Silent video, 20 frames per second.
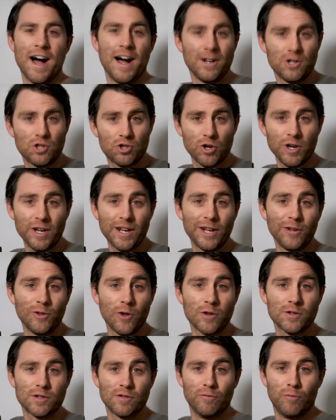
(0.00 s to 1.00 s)
Drinking
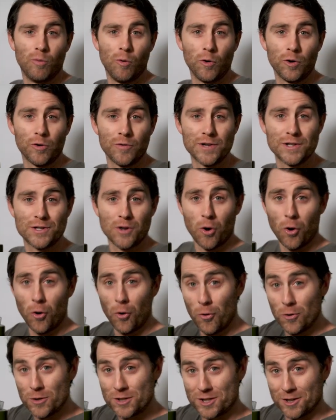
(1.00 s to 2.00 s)
lots of water is
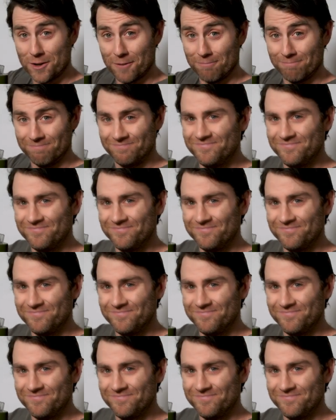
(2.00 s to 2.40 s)
awesome.